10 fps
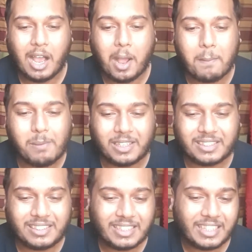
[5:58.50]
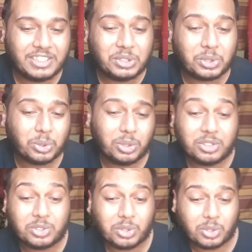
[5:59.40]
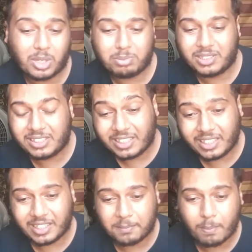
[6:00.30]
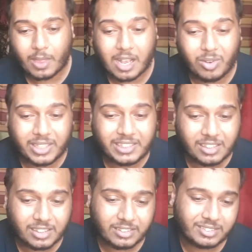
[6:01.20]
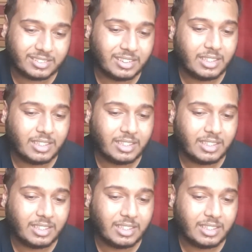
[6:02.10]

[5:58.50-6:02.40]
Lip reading: But yeah, he throws Zoro up in the air, and when he does,